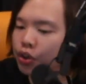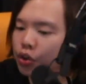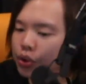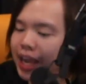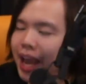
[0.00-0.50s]

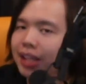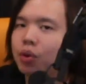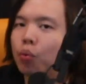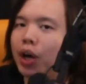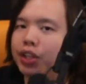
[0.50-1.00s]
get
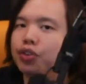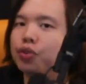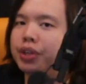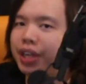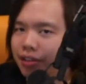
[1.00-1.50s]
what you
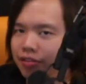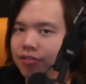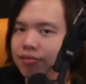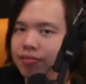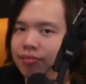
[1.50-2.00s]
give.
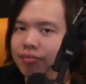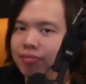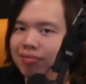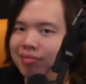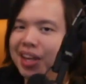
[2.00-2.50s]

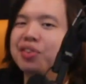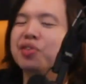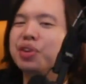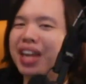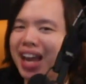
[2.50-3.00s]
Okay, you
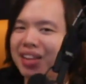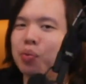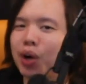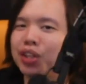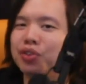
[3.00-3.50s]
get
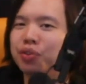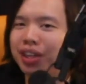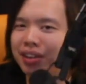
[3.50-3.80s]
what you give,